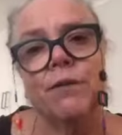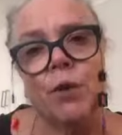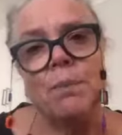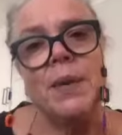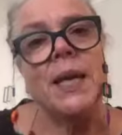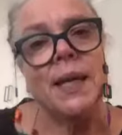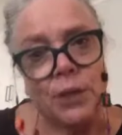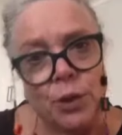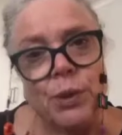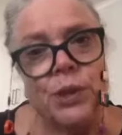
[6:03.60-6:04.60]
for me
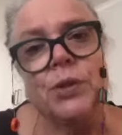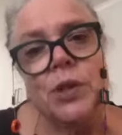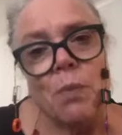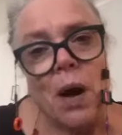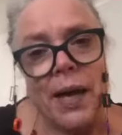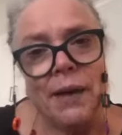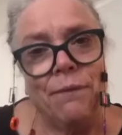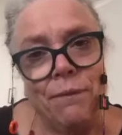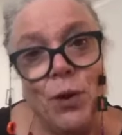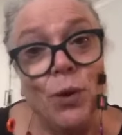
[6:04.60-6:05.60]
to reduce my
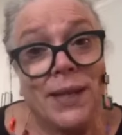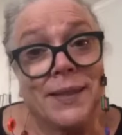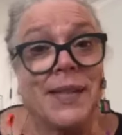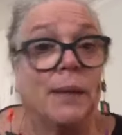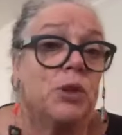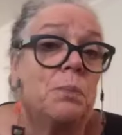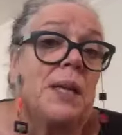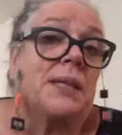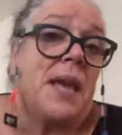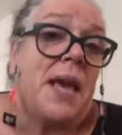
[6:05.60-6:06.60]
fuel consumption,
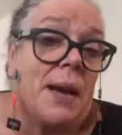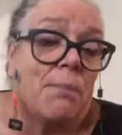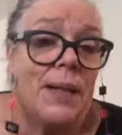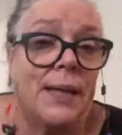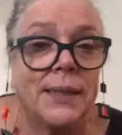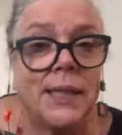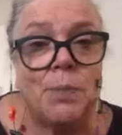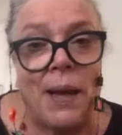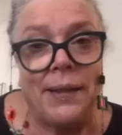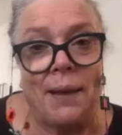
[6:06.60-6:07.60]
because, hey, I'm planning to
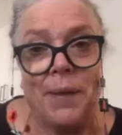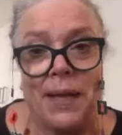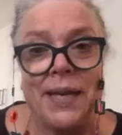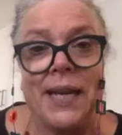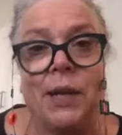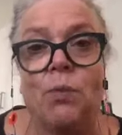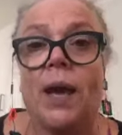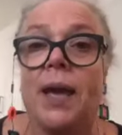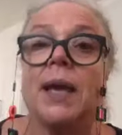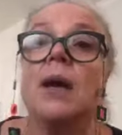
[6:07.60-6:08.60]
spend that money
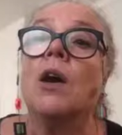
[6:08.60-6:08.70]
anyway.